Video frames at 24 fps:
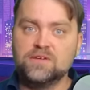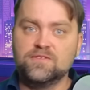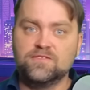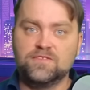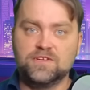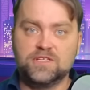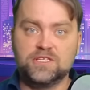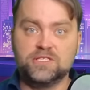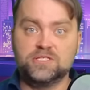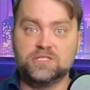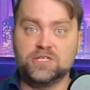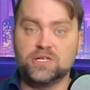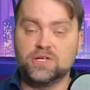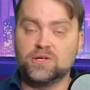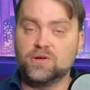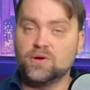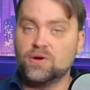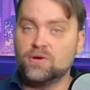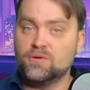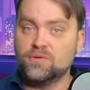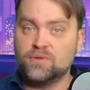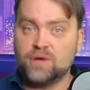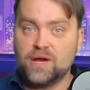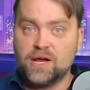We did the
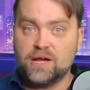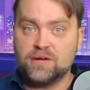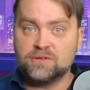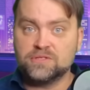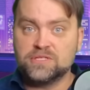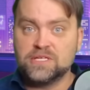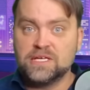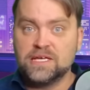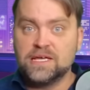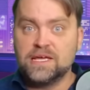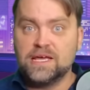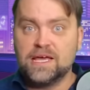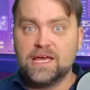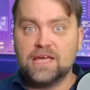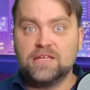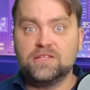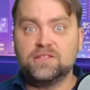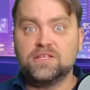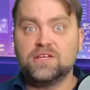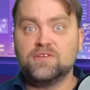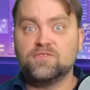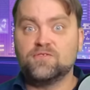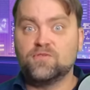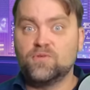go around
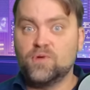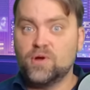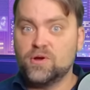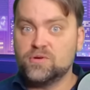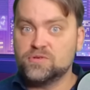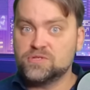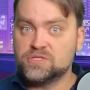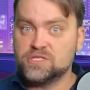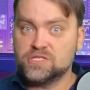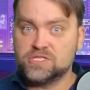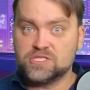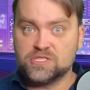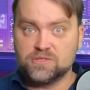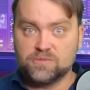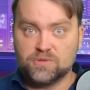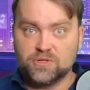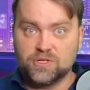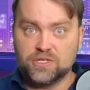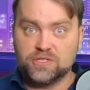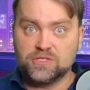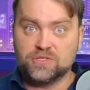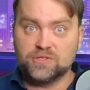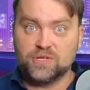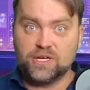and they froze the
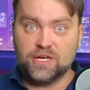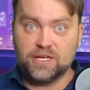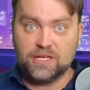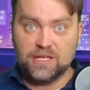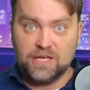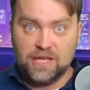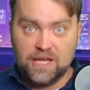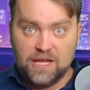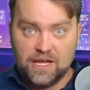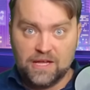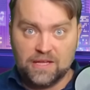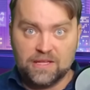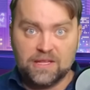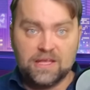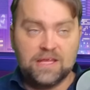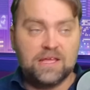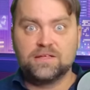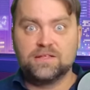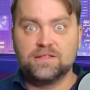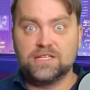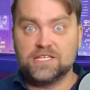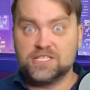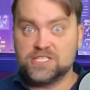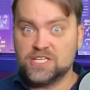simulator again.
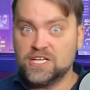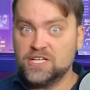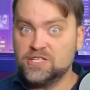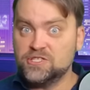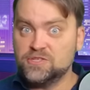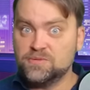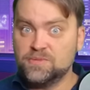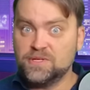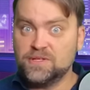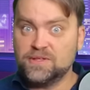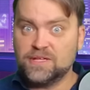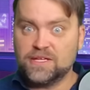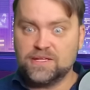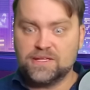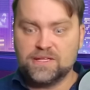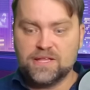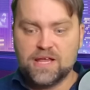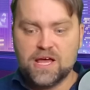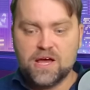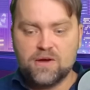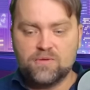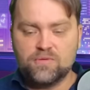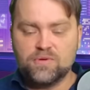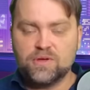They say to me that
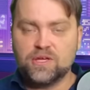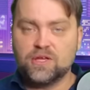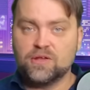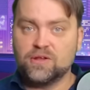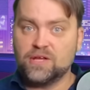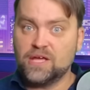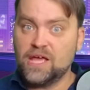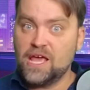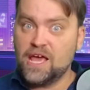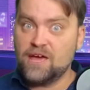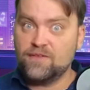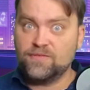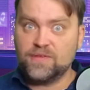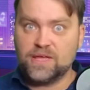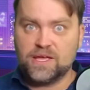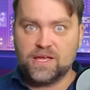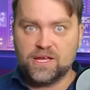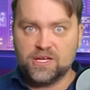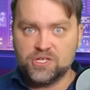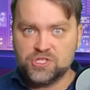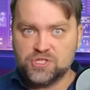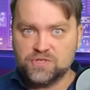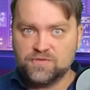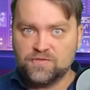now we're gonna have the
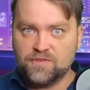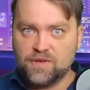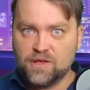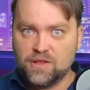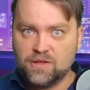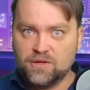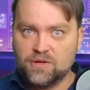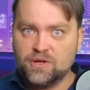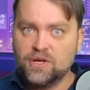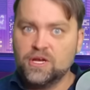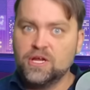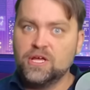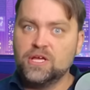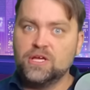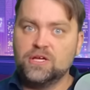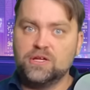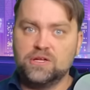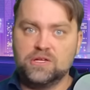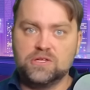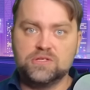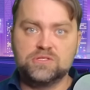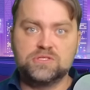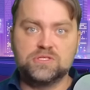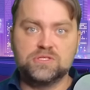engine failure,
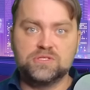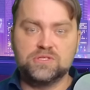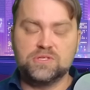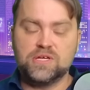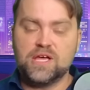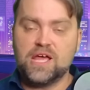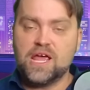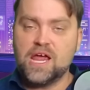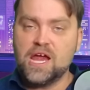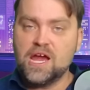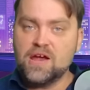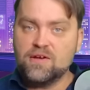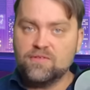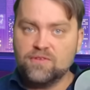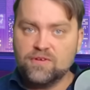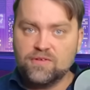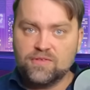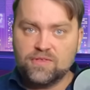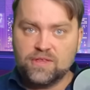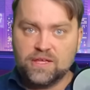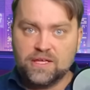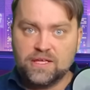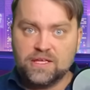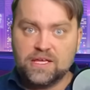you need to do
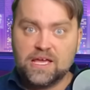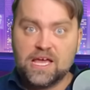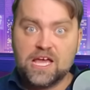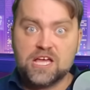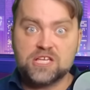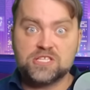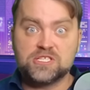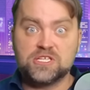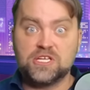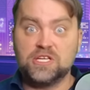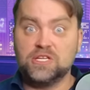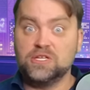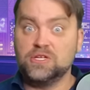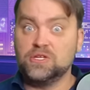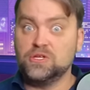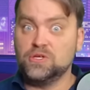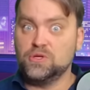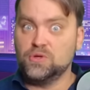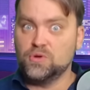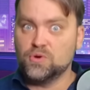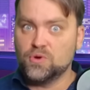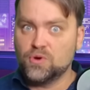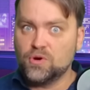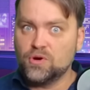everything as in
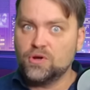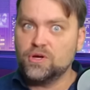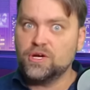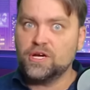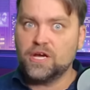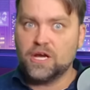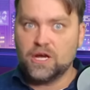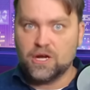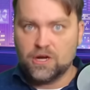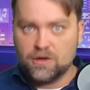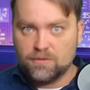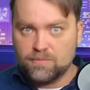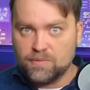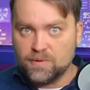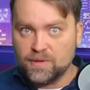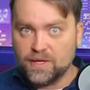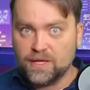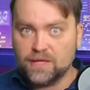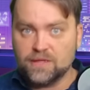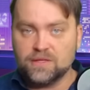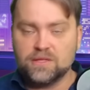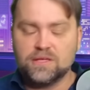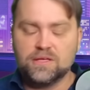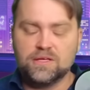your
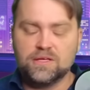airplane.